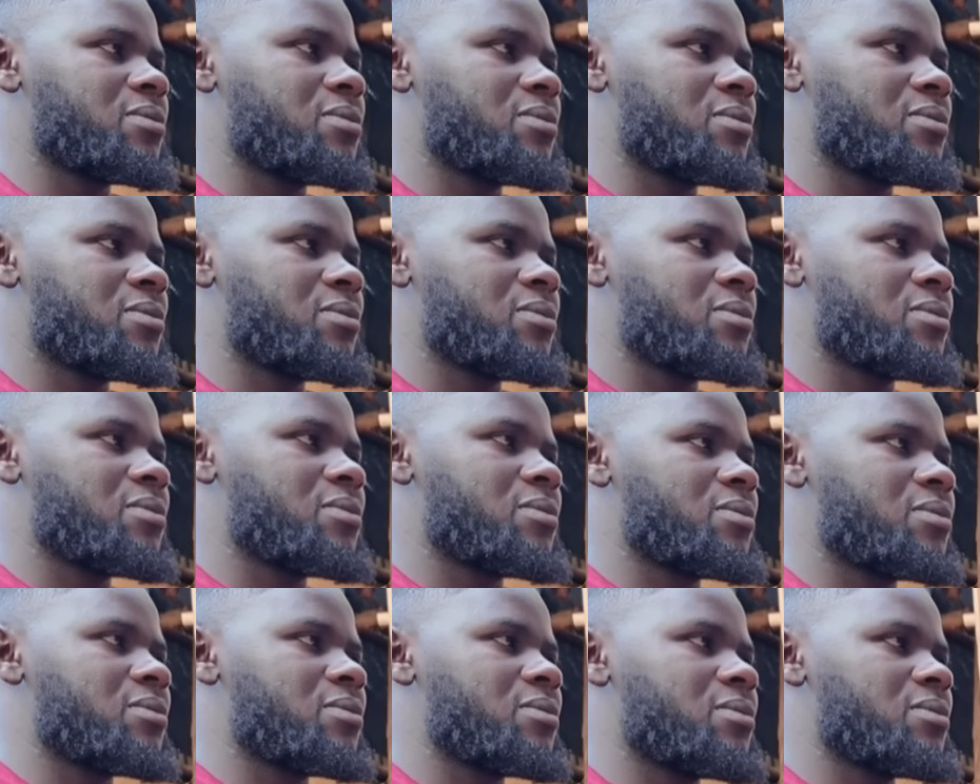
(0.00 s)

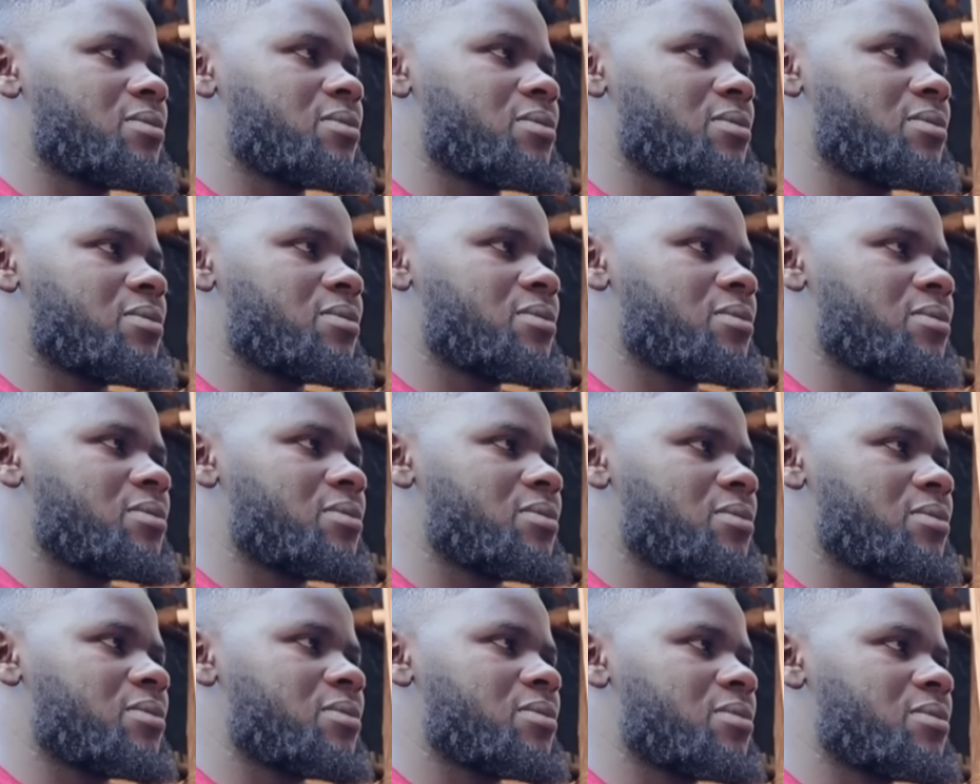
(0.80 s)

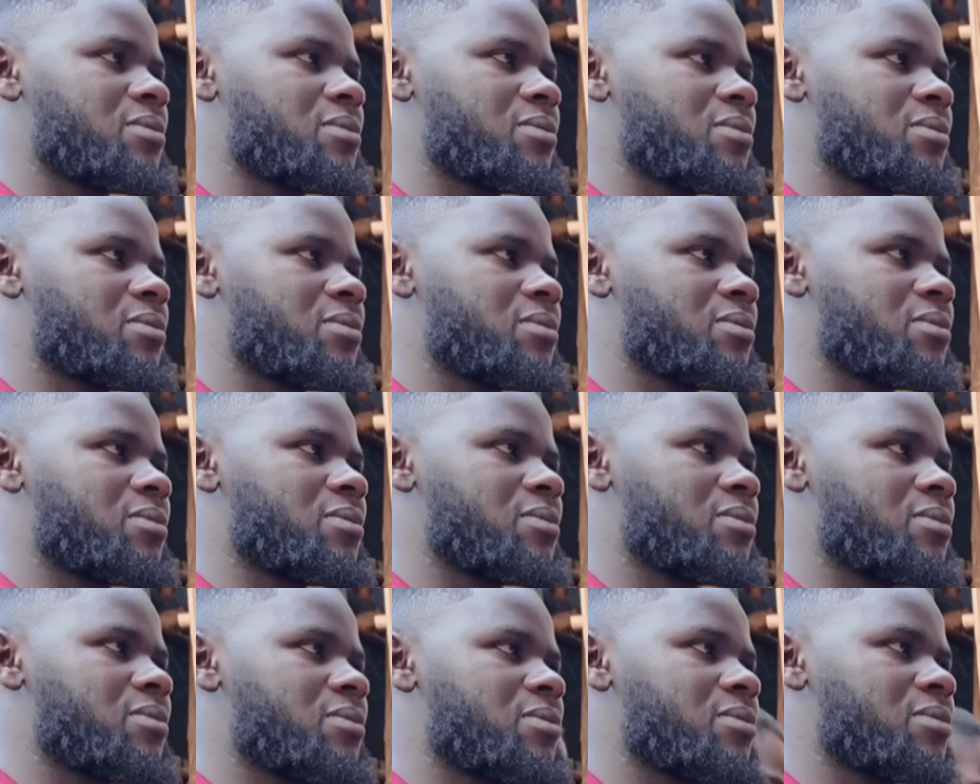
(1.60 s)

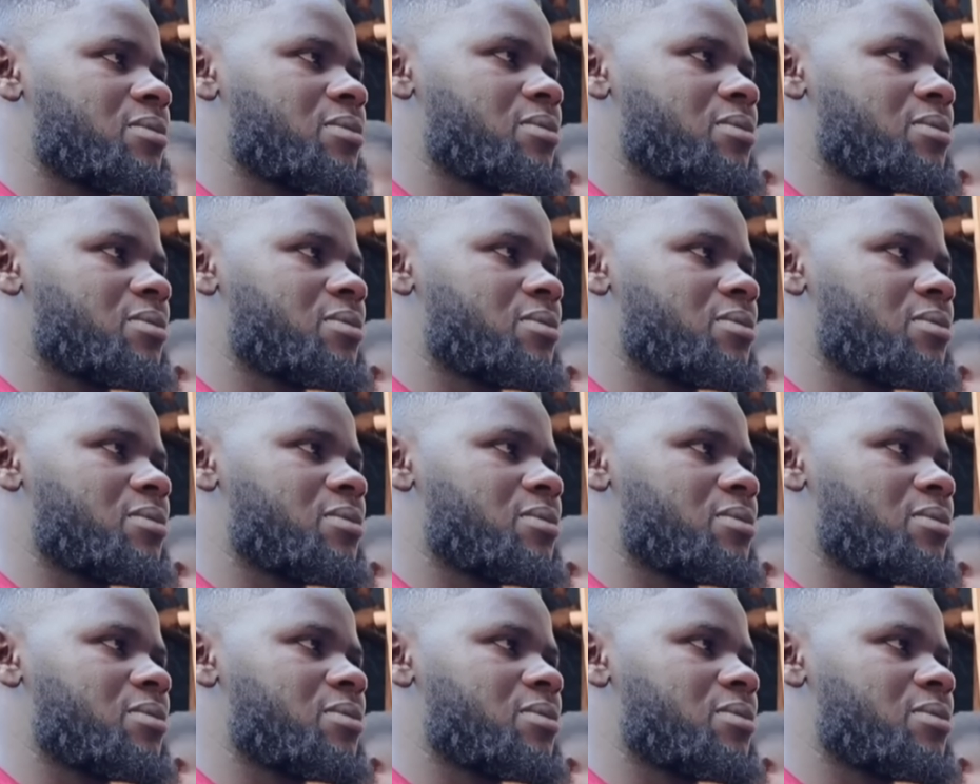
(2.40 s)
(not speaking)